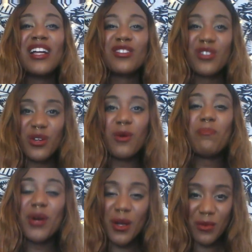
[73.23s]
to
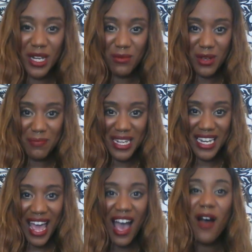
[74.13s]
book a reading with me
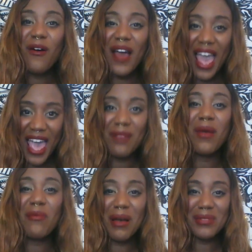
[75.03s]
now, and
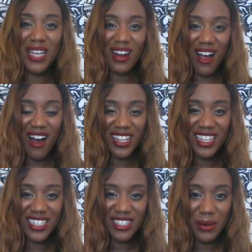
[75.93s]
my website are all in
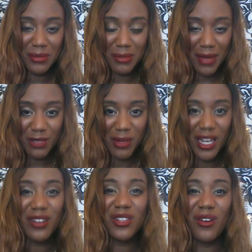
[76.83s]
the description box
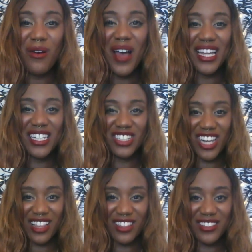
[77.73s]
below, so go ahead and
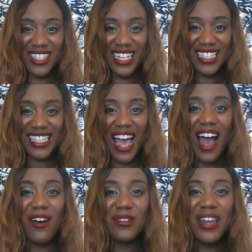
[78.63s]
check those links
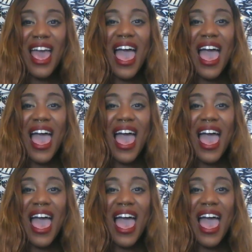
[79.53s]
out.